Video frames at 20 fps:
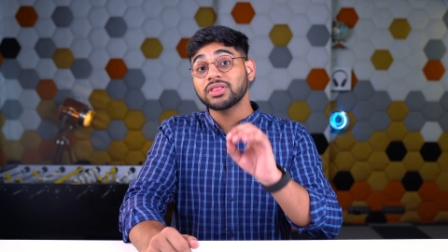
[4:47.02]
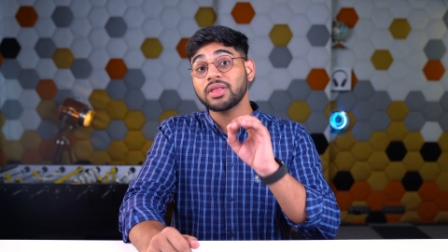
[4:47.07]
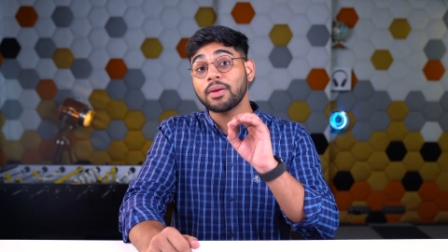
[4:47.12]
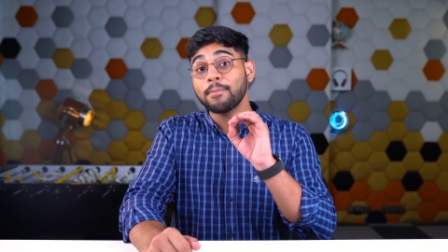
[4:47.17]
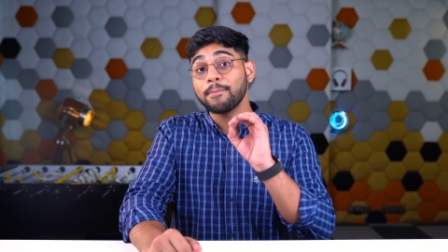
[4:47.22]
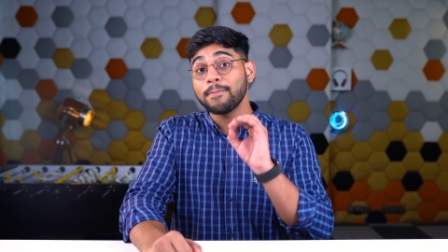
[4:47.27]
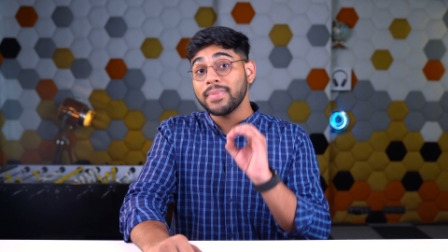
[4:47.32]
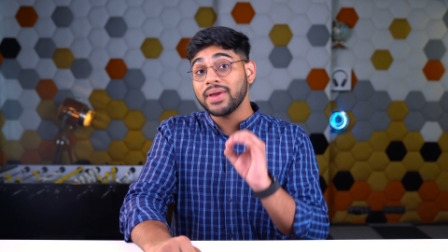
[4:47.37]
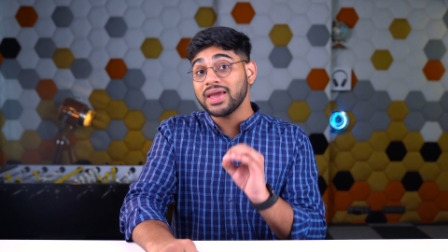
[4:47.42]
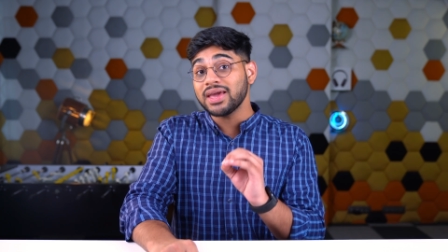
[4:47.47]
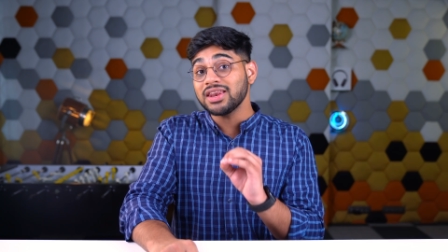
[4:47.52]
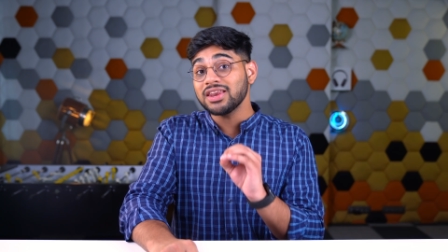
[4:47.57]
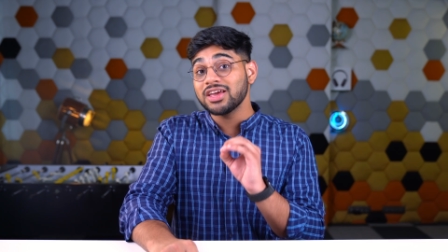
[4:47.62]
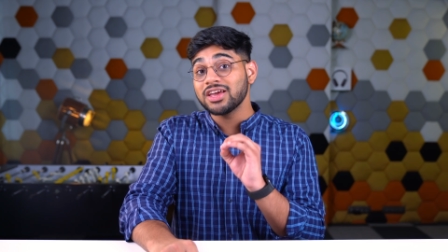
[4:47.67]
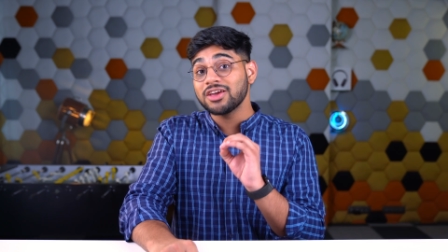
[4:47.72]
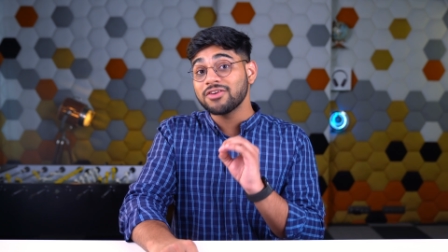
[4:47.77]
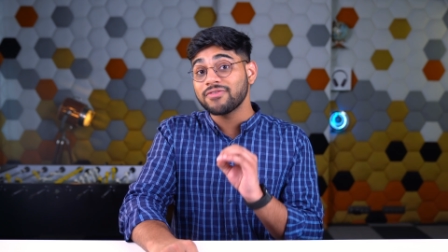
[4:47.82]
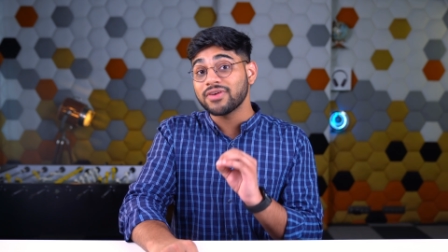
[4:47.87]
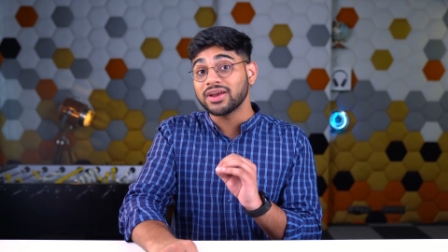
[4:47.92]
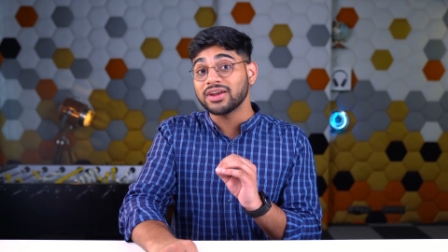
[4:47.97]
the main
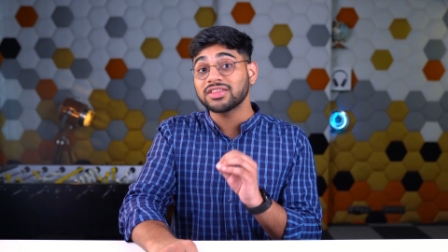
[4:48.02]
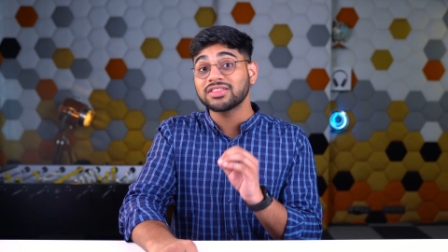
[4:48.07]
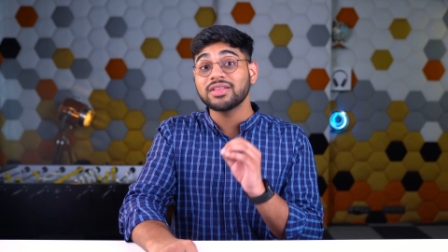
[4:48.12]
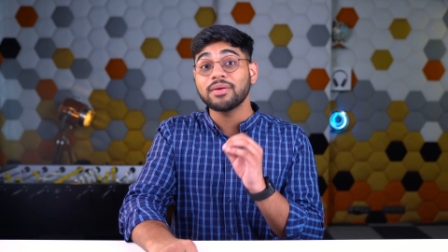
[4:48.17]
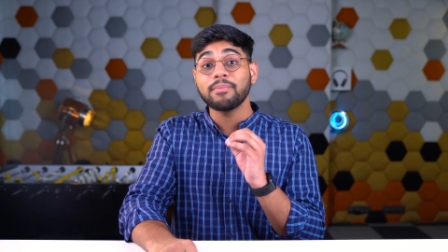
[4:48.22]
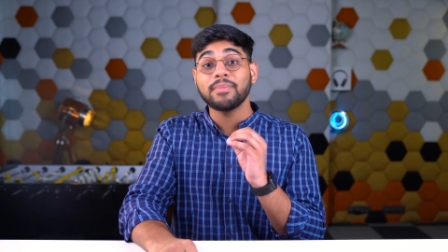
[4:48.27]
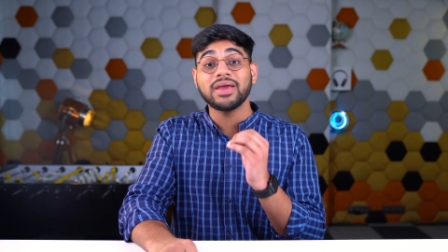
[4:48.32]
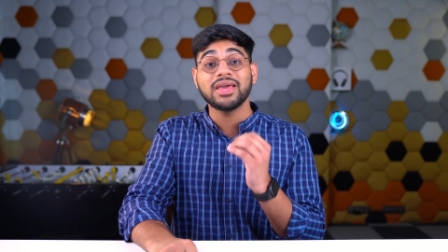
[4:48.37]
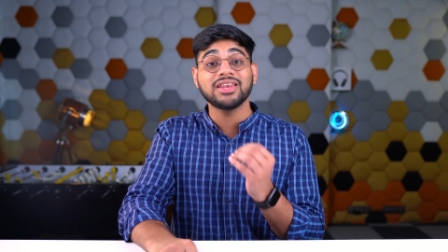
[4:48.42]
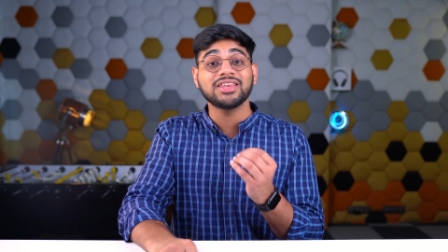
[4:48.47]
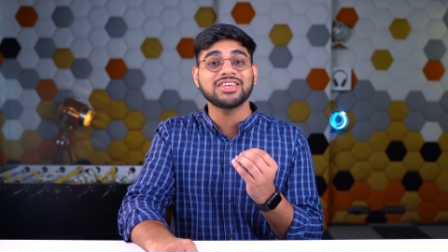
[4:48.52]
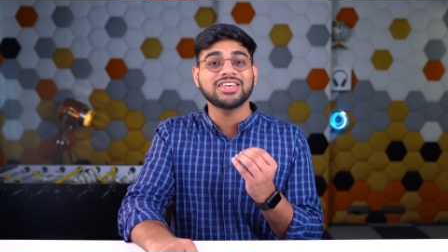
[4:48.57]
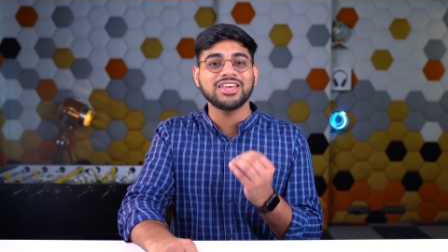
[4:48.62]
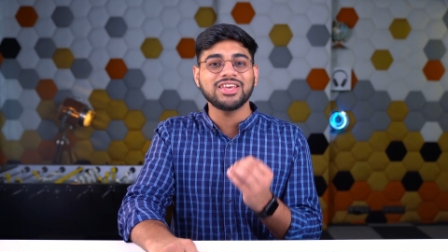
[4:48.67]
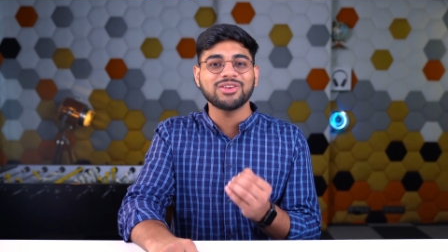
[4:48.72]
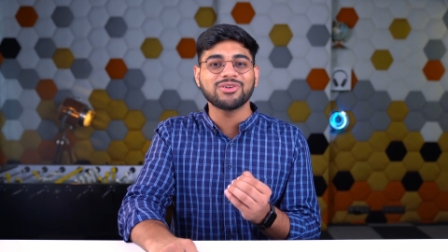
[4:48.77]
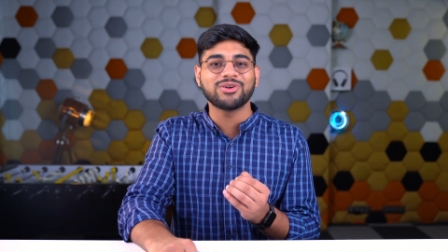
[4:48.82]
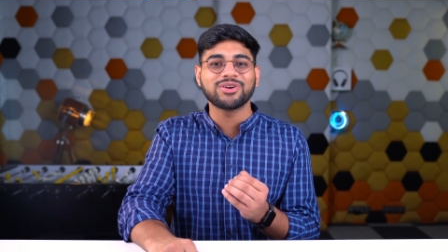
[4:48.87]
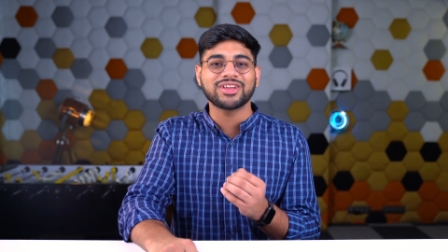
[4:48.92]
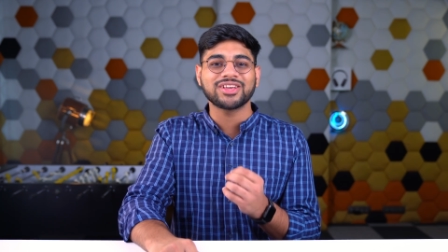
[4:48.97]
event, the main
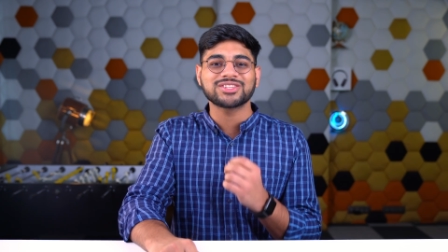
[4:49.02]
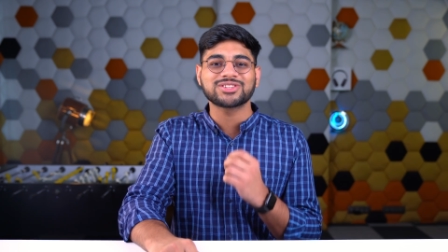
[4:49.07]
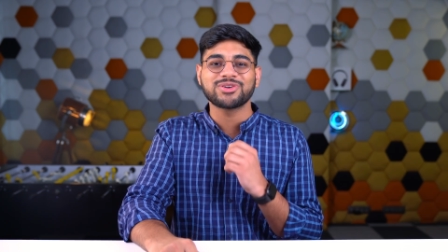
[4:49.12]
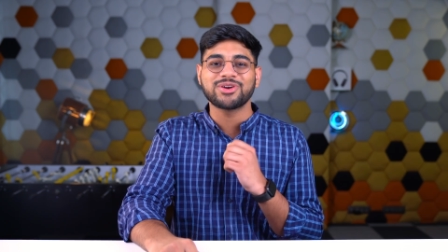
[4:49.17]
keynote is